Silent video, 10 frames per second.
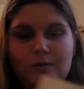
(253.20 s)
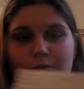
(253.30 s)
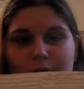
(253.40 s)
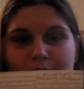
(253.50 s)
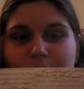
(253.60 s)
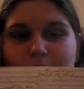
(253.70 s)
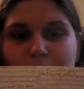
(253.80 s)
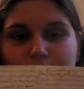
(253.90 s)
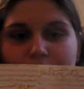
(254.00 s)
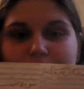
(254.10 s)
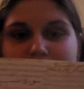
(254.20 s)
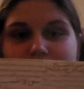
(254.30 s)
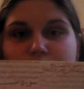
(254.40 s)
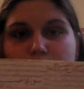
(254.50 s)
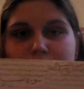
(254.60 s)
yeah, Quran
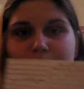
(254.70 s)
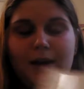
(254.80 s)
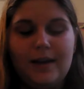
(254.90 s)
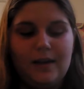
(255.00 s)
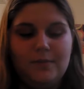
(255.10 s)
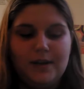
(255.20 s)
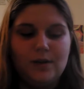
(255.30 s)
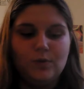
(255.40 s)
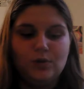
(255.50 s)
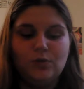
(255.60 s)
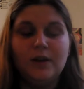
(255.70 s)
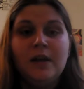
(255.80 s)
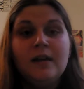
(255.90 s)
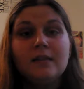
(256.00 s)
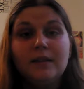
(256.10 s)
and Woman by Amina Wadud.
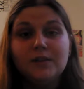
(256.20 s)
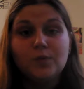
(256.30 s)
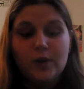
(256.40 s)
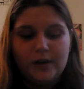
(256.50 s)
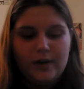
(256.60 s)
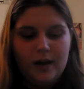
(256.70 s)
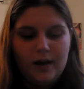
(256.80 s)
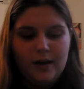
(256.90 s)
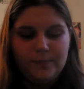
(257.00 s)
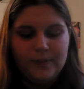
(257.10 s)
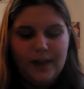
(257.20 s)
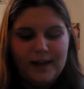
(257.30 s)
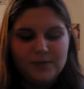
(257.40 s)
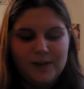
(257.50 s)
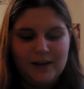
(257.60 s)
This one
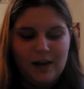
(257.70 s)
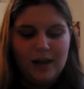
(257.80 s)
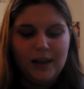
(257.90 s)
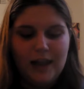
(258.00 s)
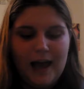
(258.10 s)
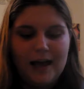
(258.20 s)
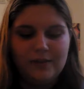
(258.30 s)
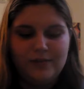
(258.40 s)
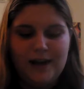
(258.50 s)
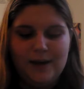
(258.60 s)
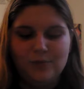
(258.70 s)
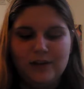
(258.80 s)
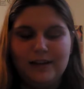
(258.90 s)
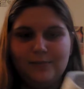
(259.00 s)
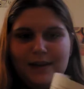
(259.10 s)
I spent a lot of time
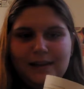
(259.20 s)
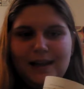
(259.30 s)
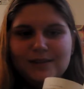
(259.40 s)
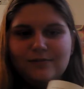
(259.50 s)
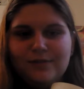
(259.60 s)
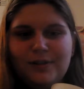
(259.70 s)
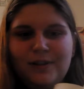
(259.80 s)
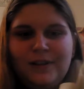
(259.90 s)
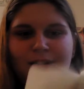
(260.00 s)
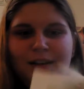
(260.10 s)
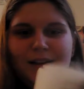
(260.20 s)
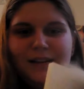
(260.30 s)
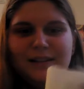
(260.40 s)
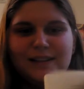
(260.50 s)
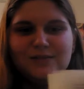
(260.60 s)
reading, made lots of
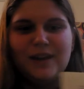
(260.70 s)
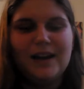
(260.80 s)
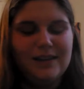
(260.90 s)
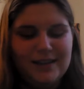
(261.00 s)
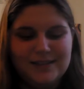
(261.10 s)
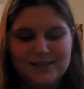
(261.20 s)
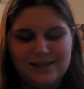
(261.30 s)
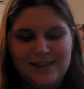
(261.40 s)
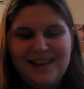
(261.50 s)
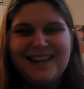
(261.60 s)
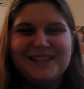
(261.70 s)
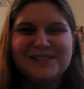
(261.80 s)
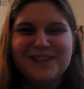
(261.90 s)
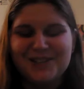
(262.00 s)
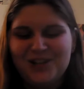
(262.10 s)
highlights and
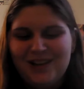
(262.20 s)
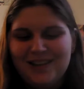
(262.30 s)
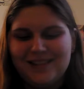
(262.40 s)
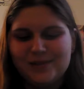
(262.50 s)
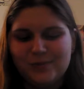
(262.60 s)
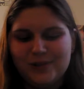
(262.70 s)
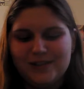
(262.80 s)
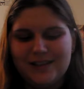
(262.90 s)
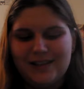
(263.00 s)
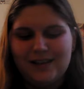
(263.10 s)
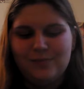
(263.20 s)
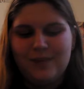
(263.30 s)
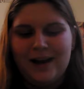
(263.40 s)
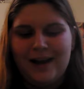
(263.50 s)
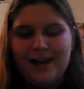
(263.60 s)
such. This was in
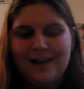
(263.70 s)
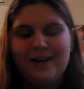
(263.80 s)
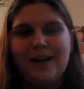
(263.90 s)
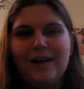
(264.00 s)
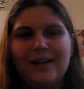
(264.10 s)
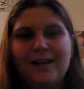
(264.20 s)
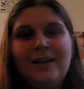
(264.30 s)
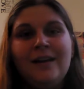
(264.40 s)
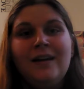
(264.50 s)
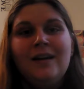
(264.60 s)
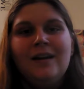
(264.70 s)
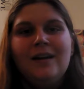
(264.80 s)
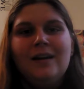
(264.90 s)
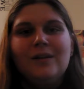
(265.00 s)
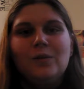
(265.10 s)
my
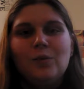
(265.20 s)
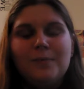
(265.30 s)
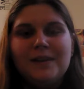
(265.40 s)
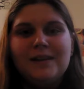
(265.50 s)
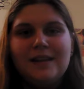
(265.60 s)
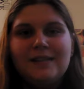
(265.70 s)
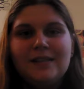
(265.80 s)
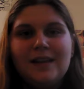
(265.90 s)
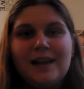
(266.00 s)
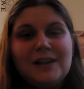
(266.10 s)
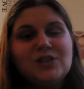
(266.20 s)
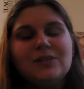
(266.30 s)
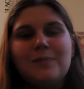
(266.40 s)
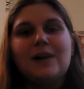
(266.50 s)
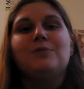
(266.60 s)
Women in the
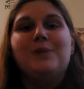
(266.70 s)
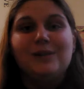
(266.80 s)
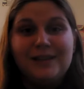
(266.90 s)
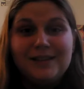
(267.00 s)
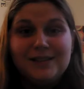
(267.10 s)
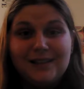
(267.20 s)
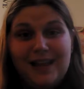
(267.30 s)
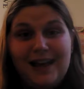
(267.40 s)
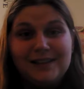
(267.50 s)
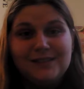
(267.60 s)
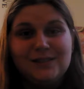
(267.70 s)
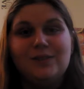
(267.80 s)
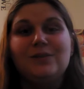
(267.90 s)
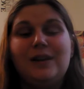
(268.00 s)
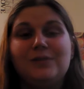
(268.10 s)
Ancient and Modern Middle East class,
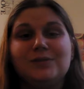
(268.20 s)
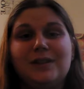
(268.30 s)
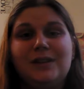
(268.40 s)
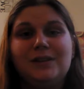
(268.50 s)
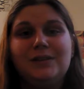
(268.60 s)
so that was like